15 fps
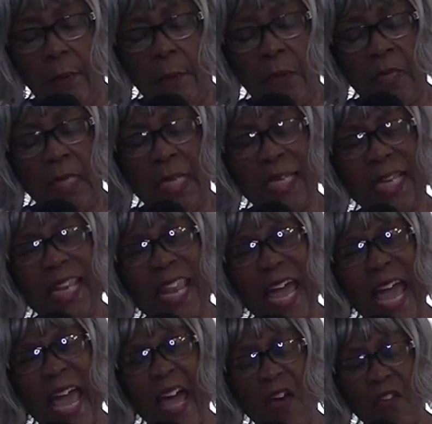but a
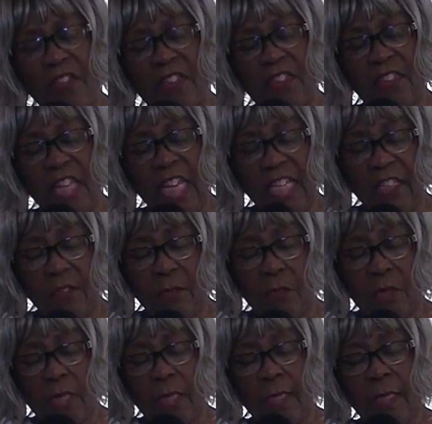loud,
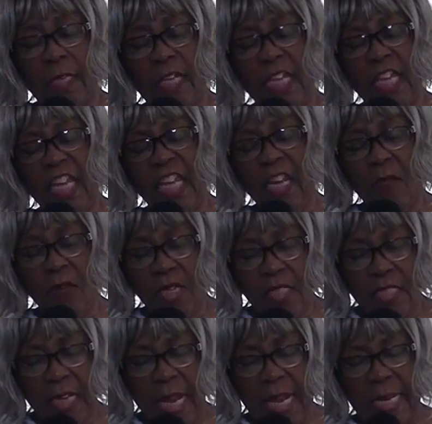thundering,
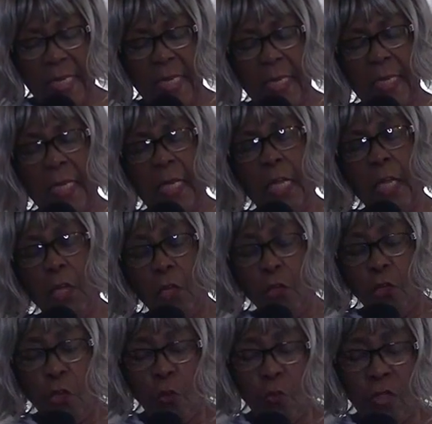irritating,
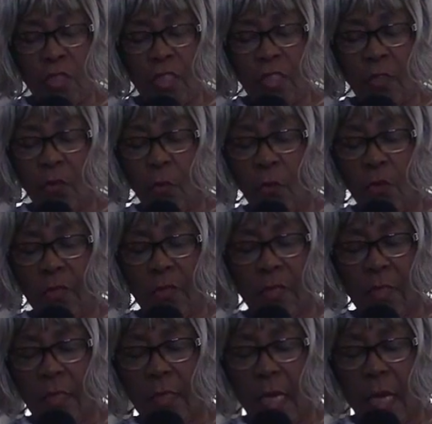useless noise
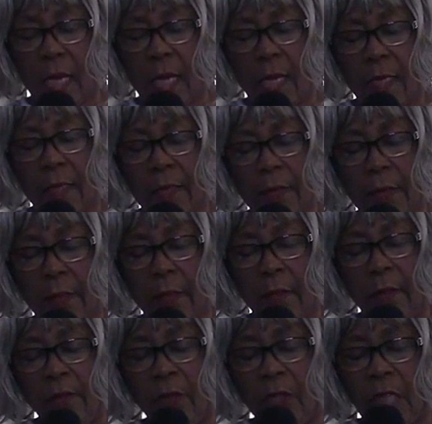to God.
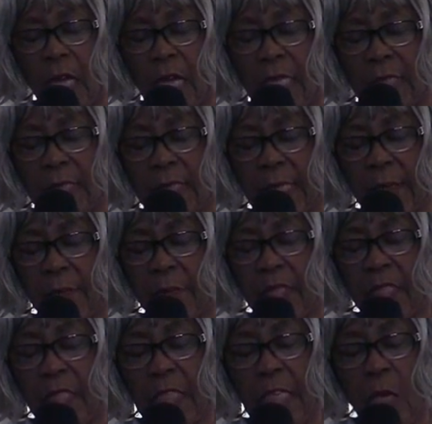For God said, Be
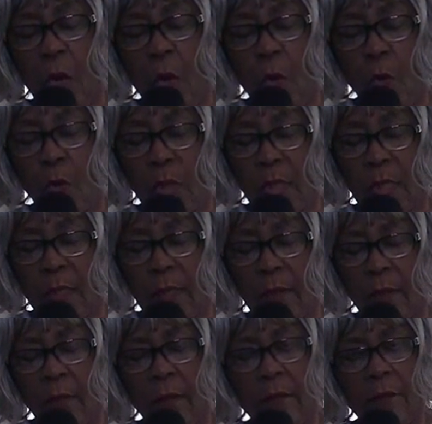ye holy,
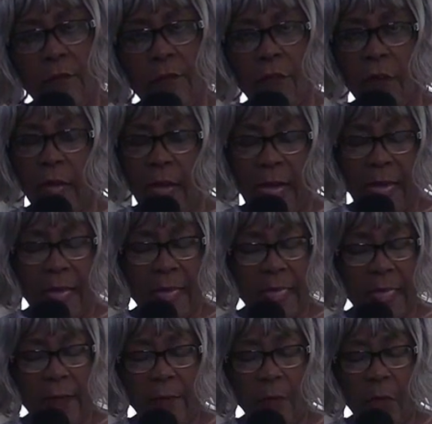for I am